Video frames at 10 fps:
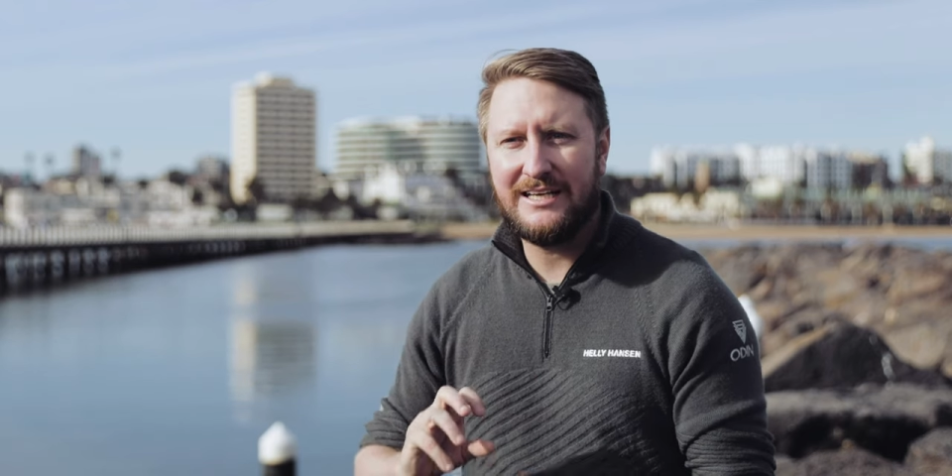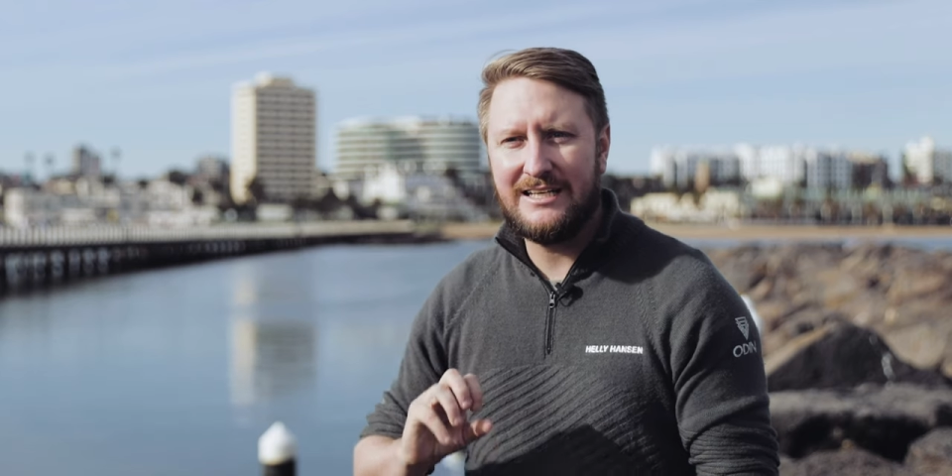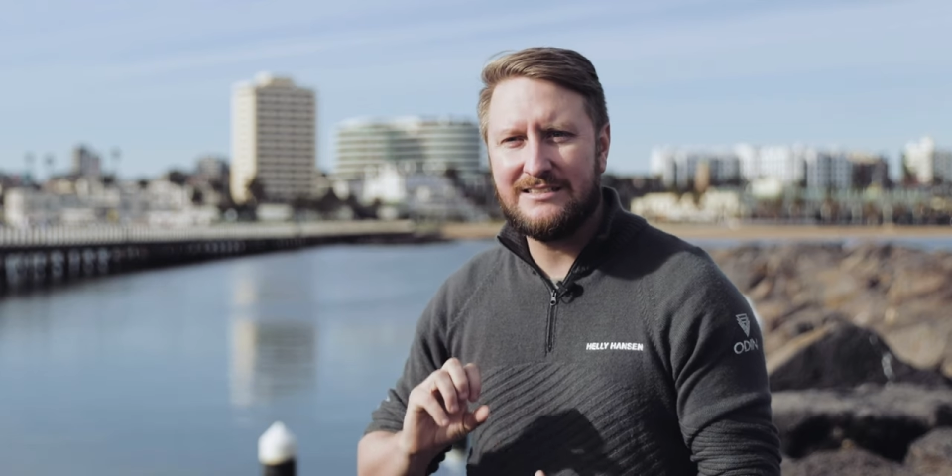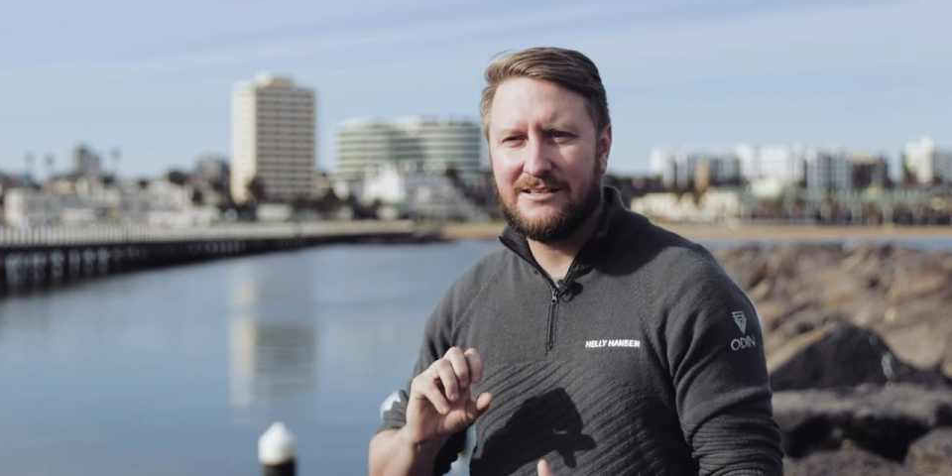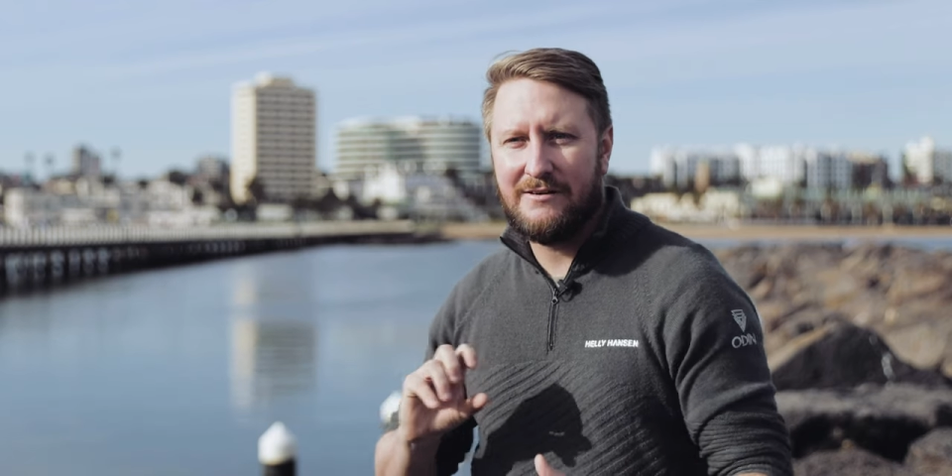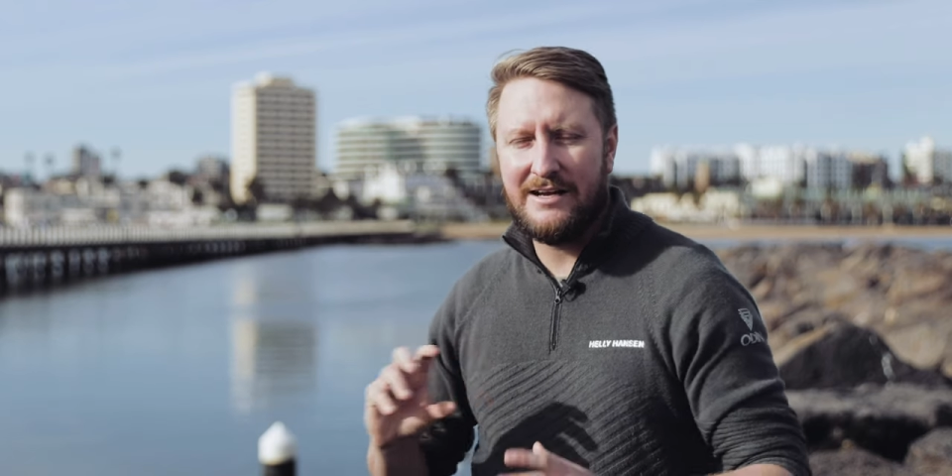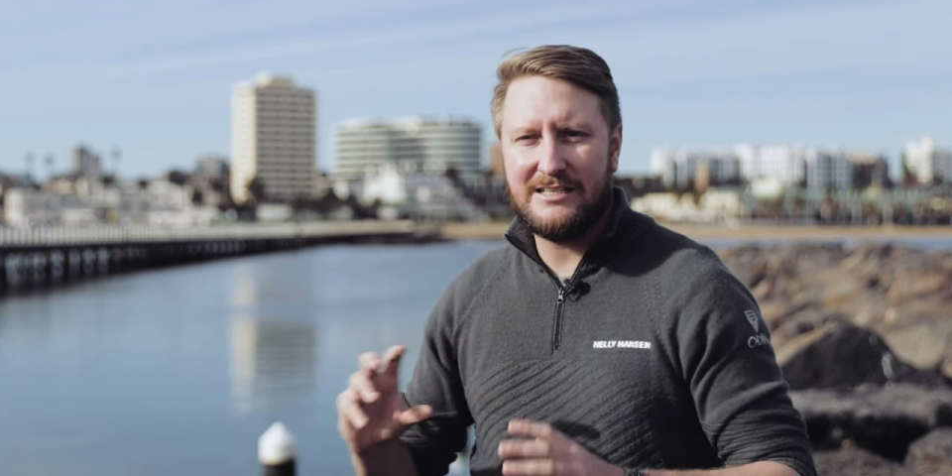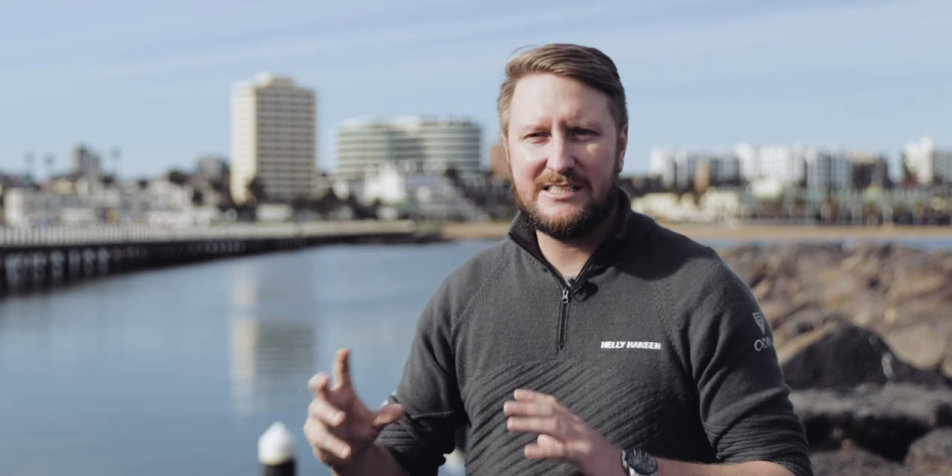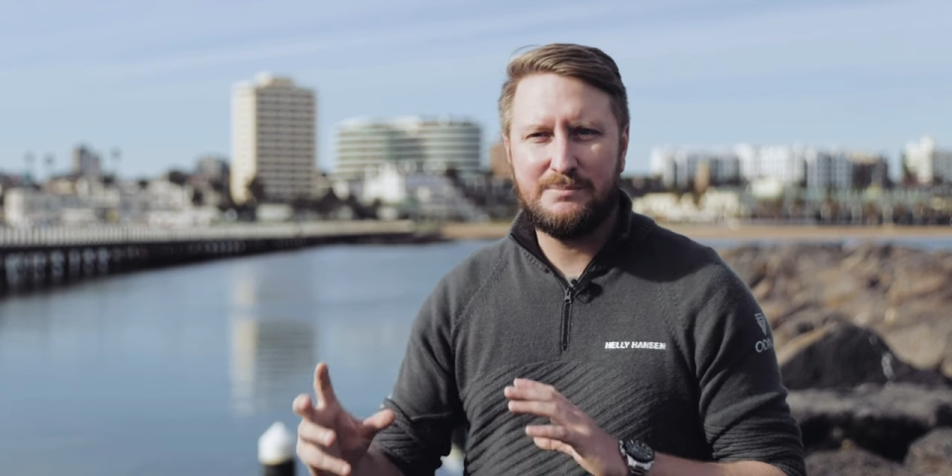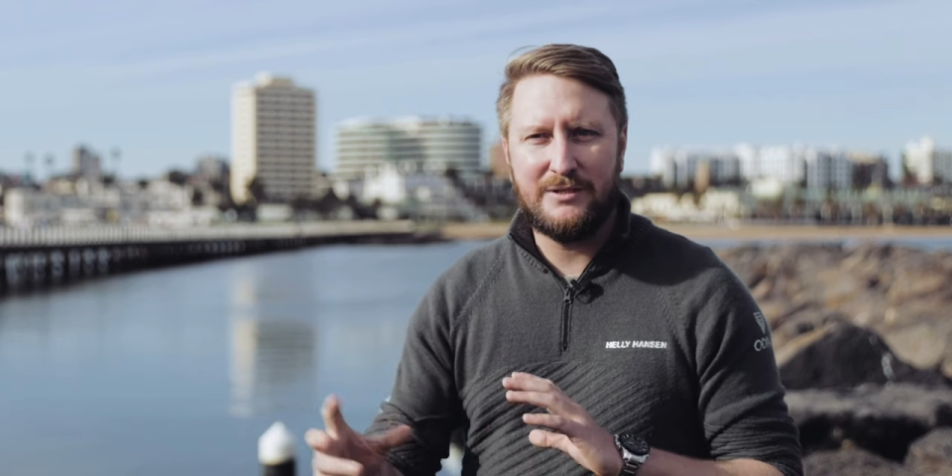getting to know our
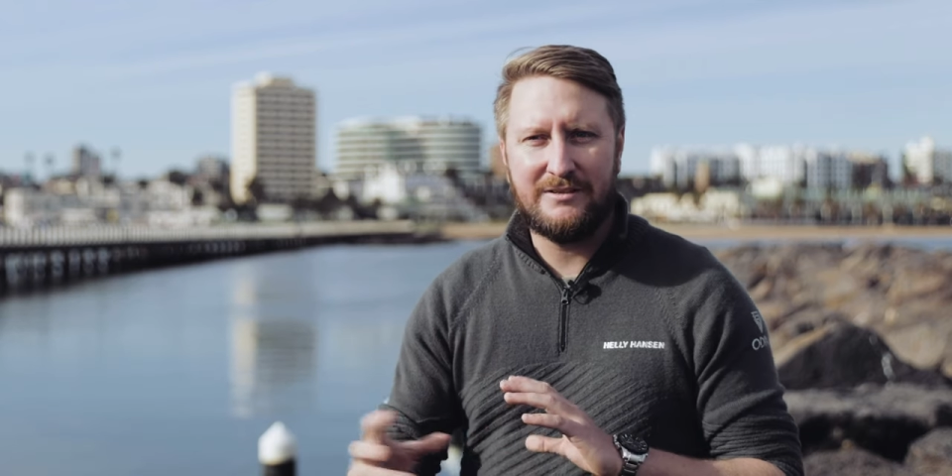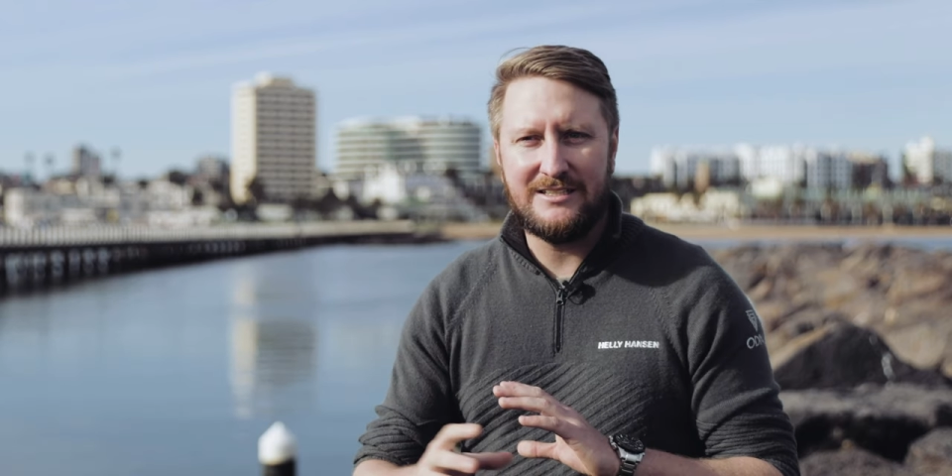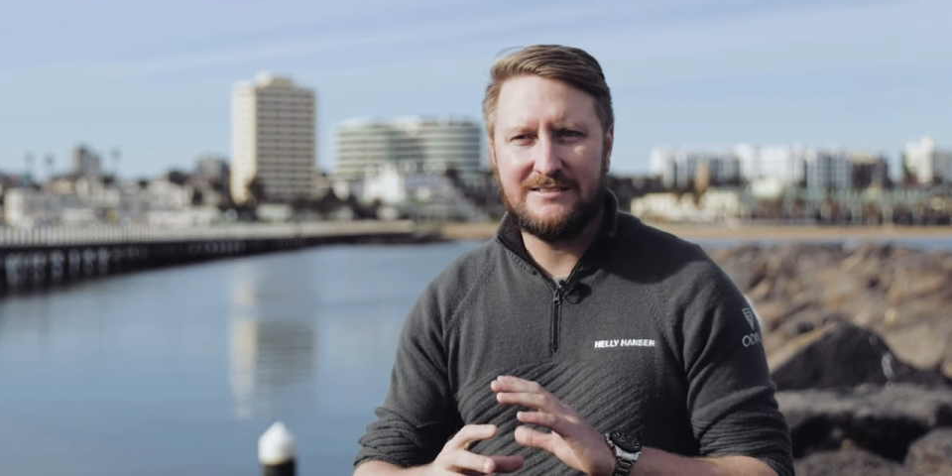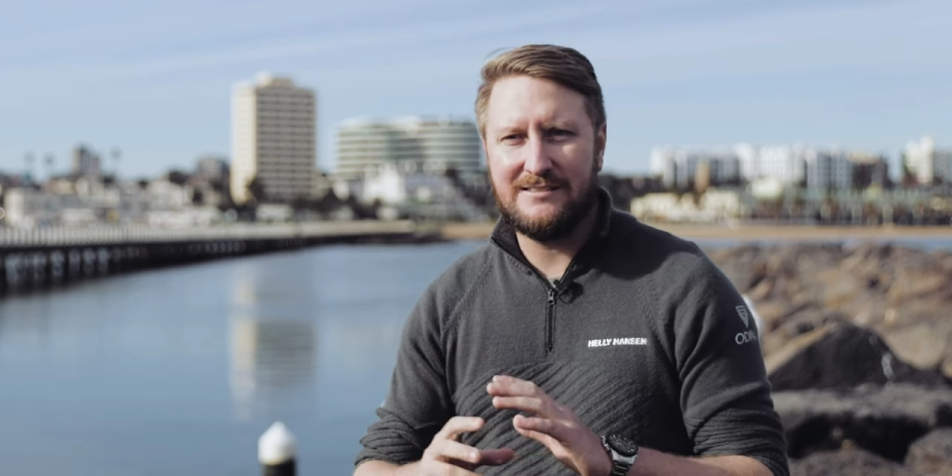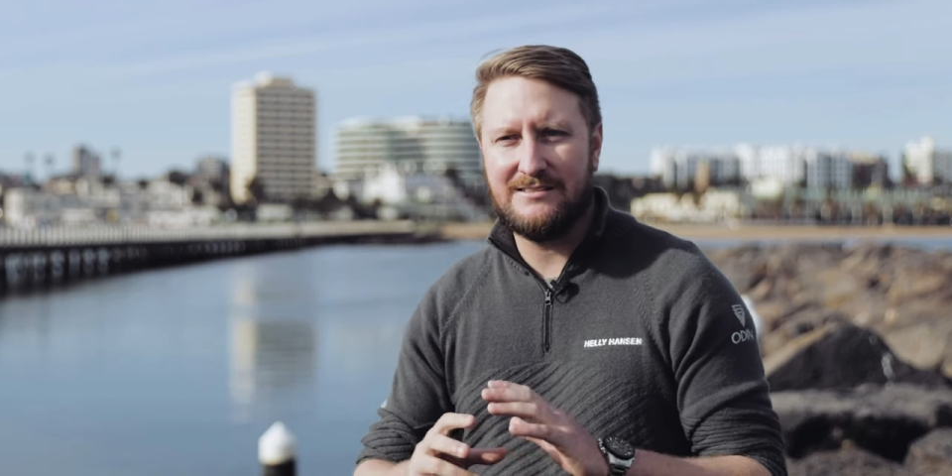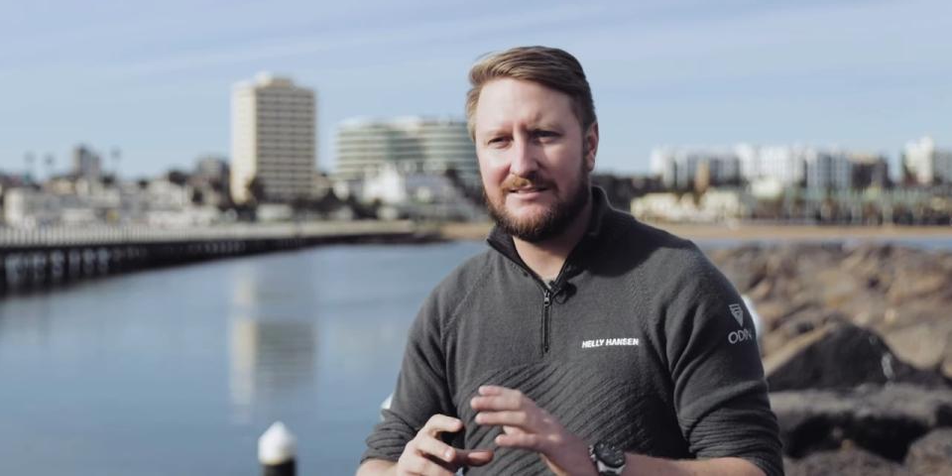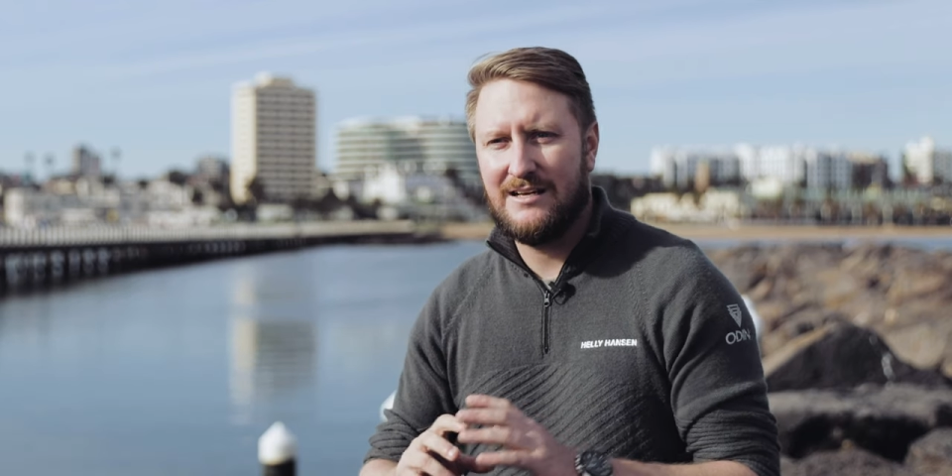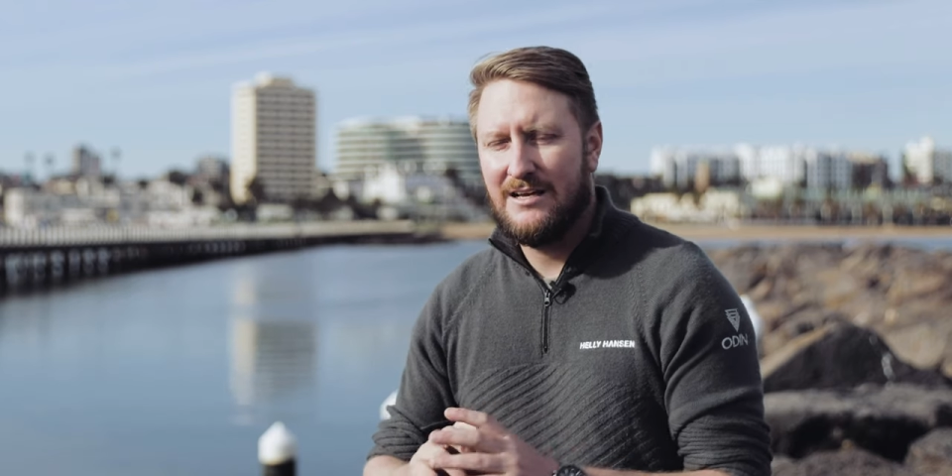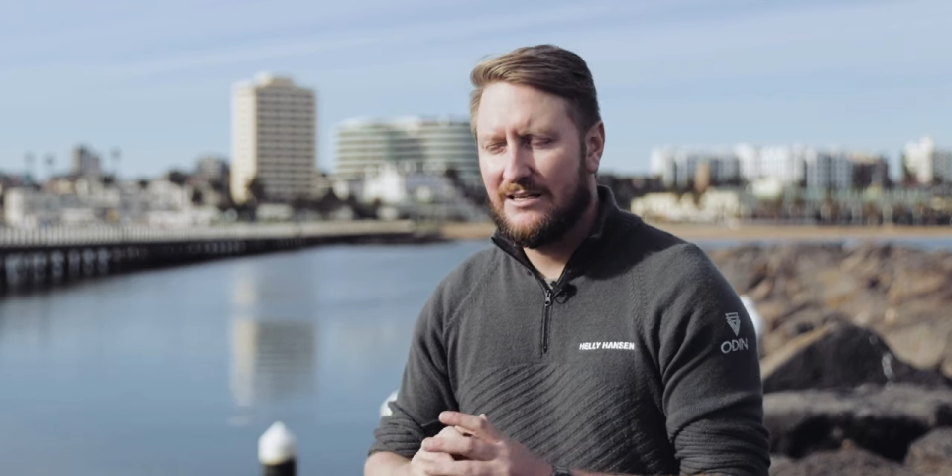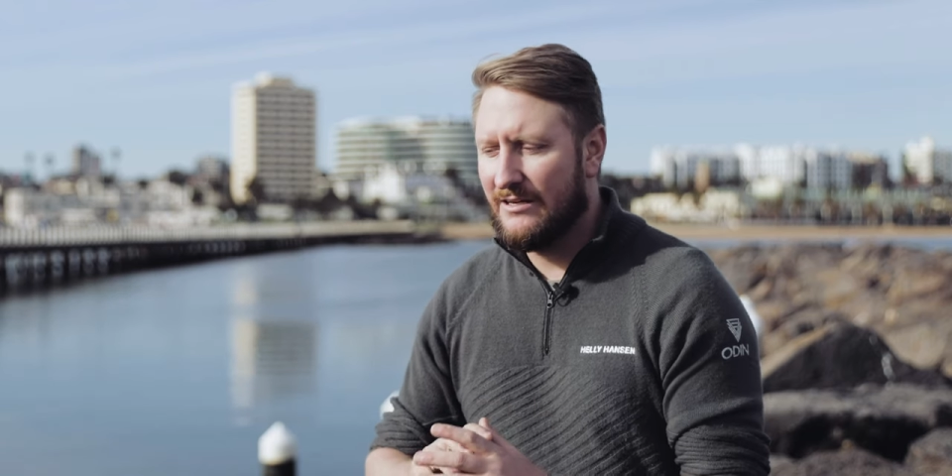experiences,
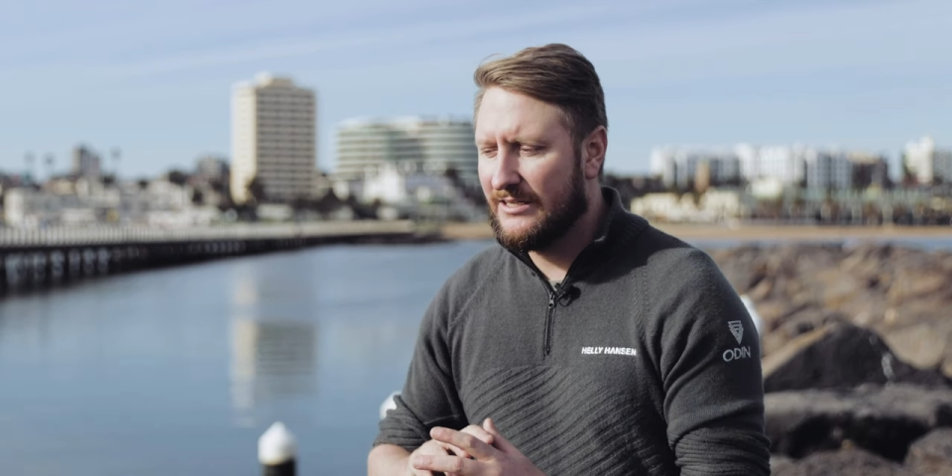you